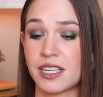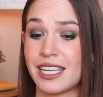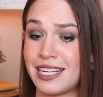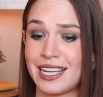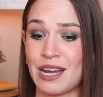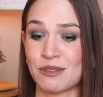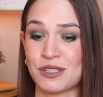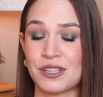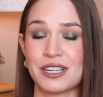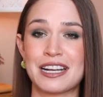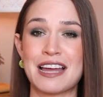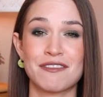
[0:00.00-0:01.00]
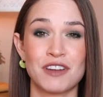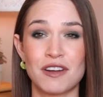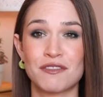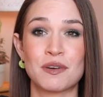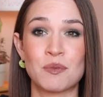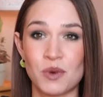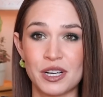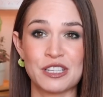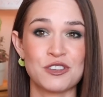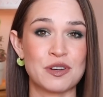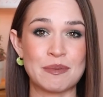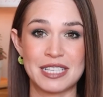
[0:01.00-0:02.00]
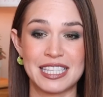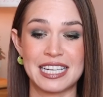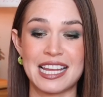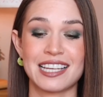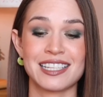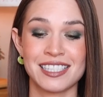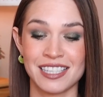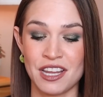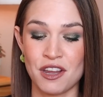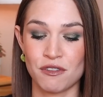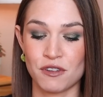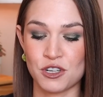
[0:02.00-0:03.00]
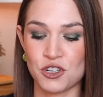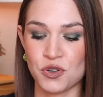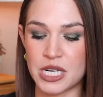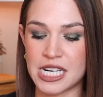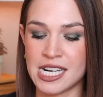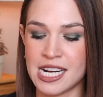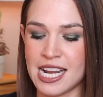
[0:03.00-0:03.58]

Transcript: encountered and I've gone from one extreme to the next for sure.